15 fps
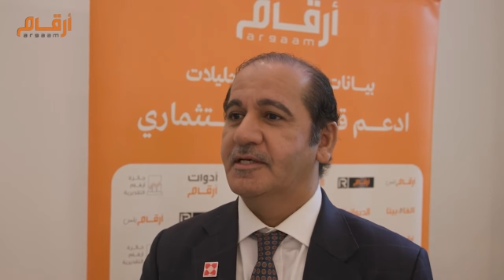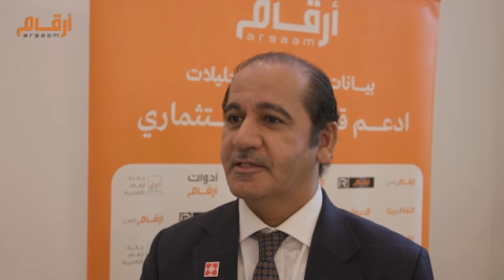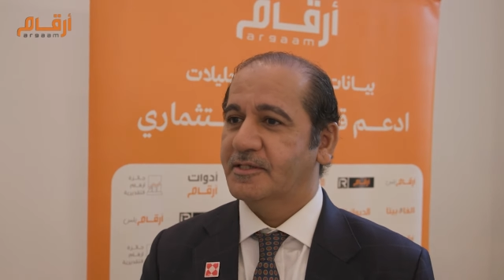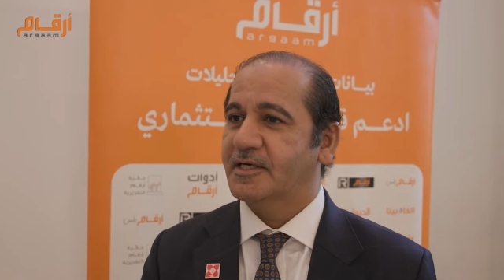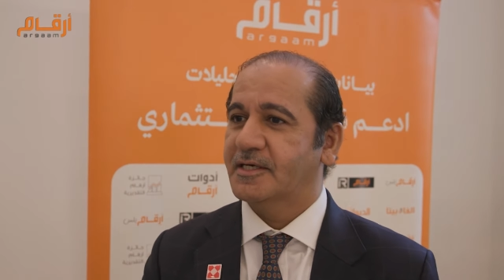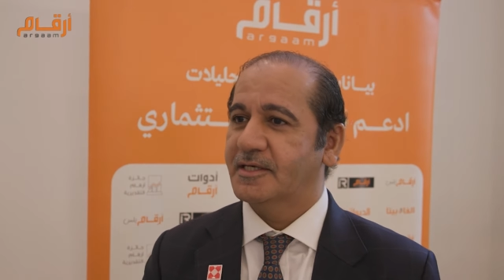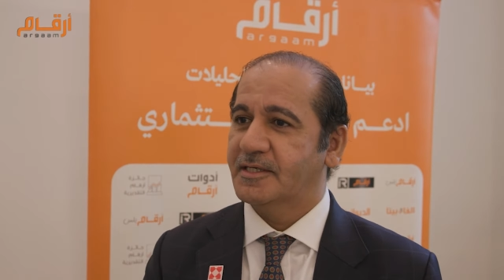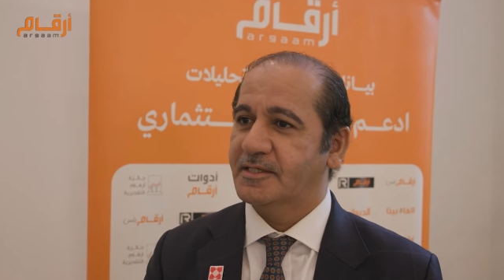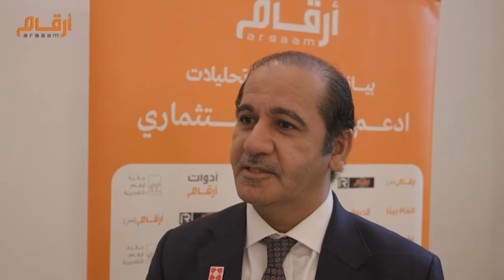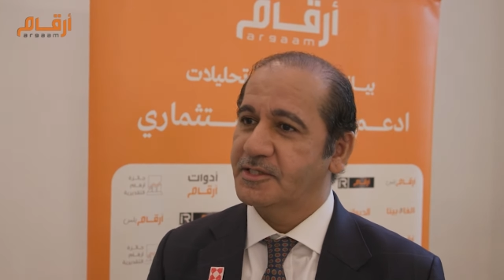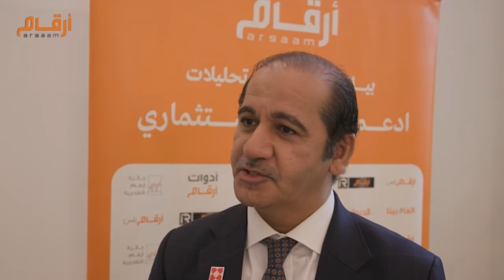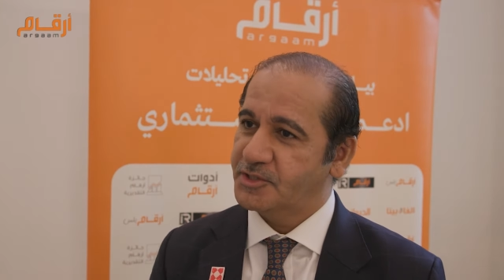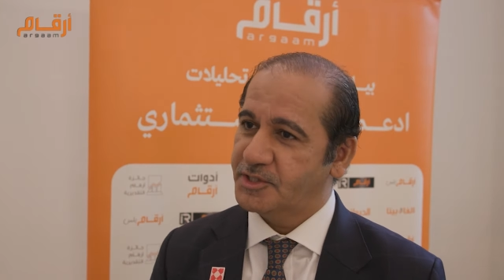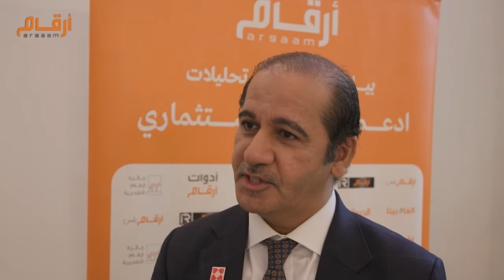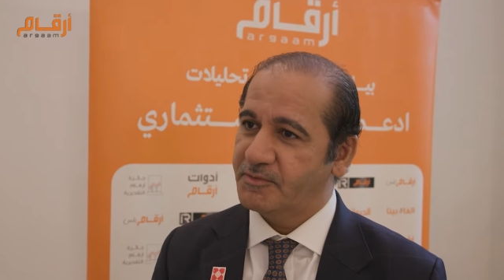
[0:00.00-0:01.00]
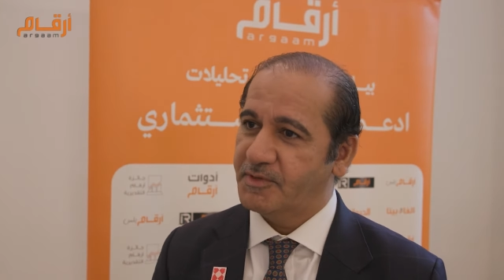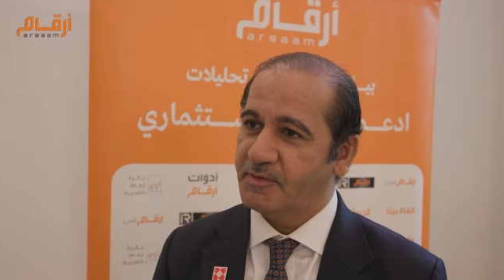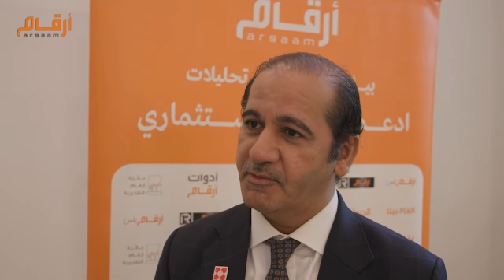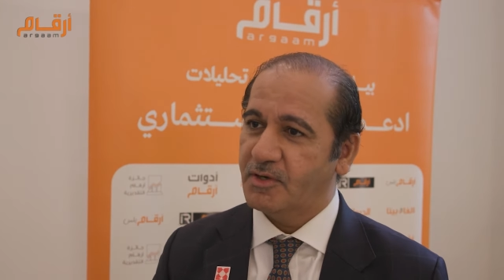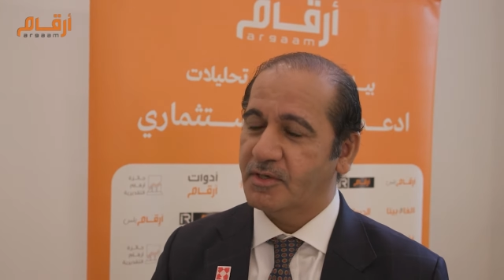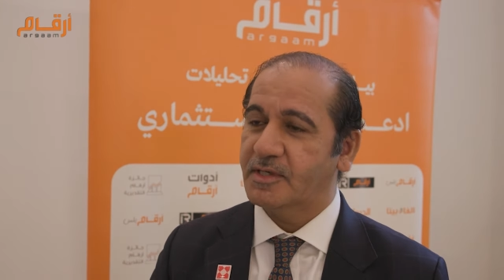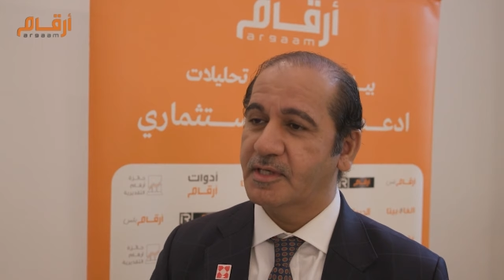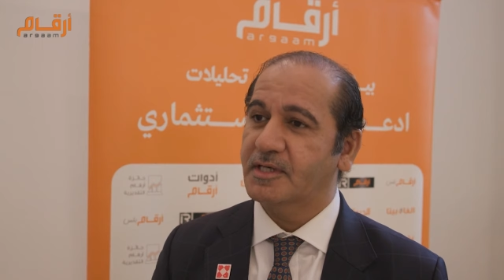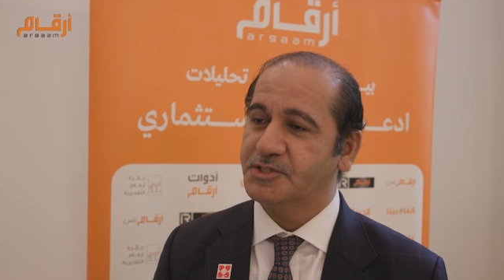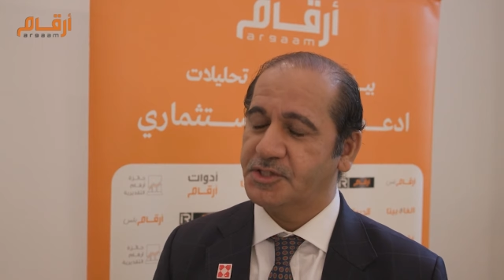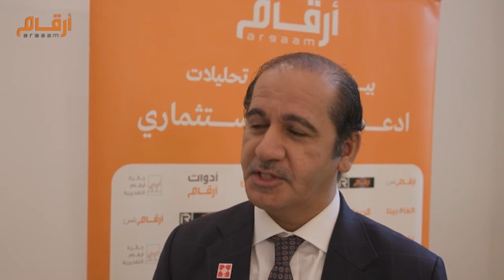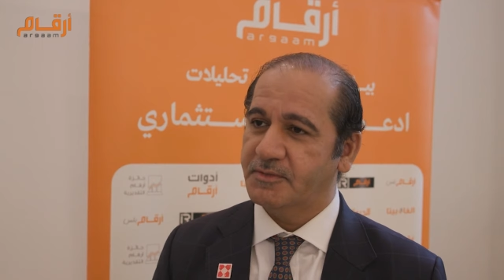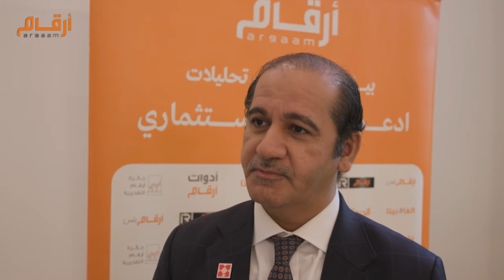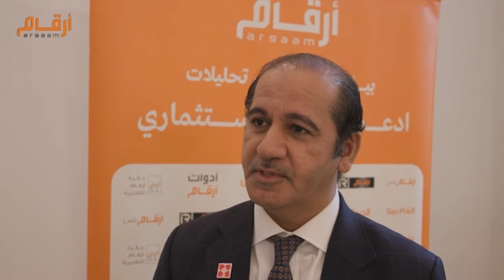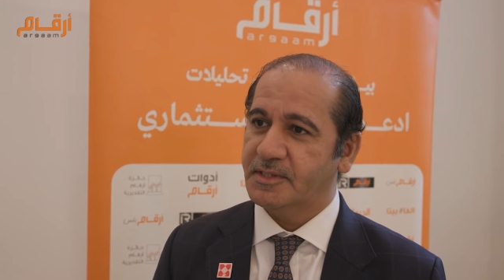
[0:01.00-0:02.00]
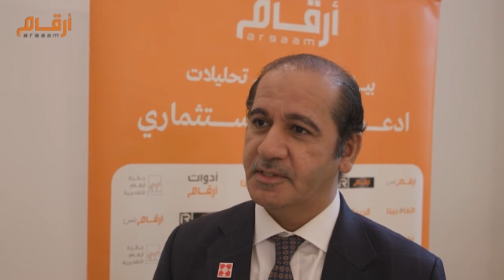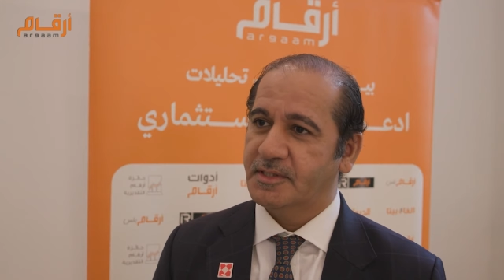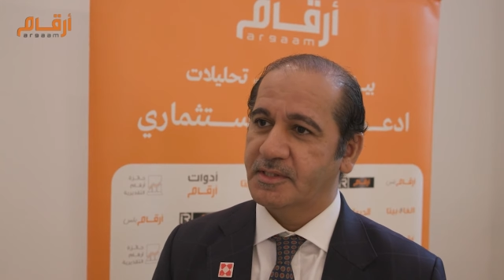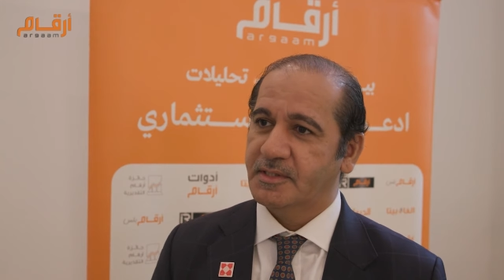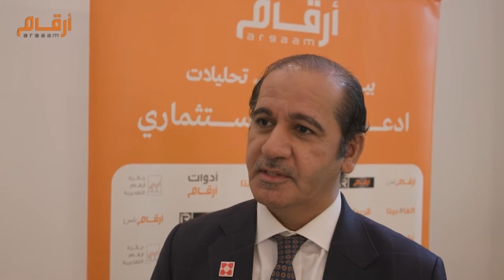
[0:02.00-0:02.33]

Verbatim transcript: Uh, this year, we have already achieved it,